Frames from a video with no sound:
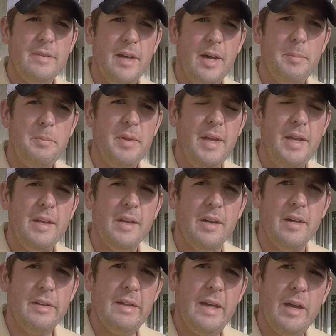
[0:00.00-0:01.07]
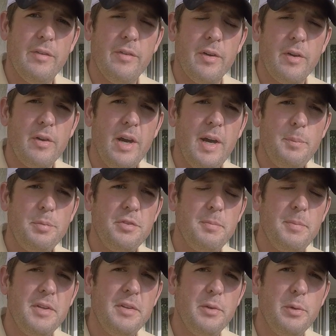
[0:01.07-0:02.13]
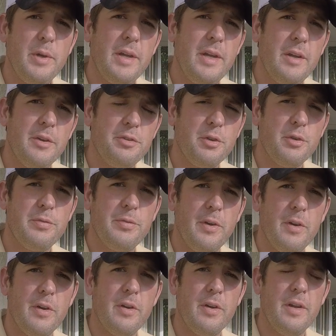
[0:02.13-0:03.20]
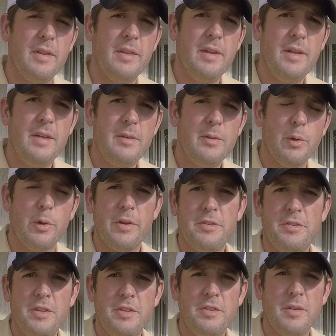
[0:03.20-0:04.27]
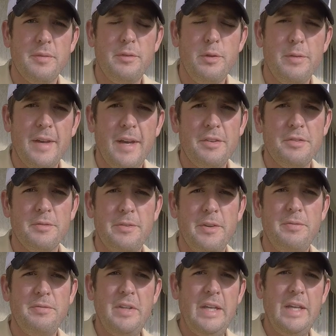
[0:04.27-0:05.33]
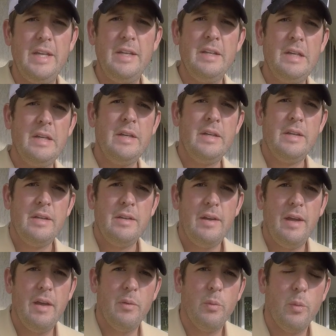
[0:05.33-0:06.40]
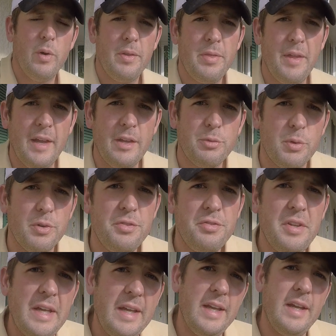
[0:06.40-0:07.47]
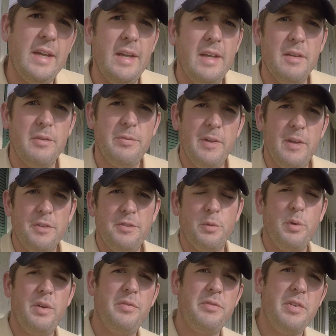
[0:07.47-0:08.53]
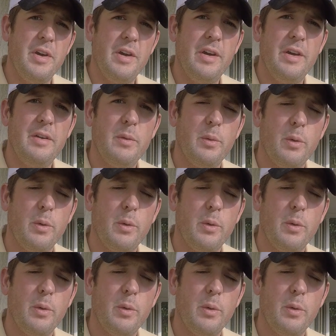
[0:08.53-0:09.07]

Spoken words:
update on how our crops have been doing here so far in the growing season of 2015, and what things we're seeing in the fields that we've done,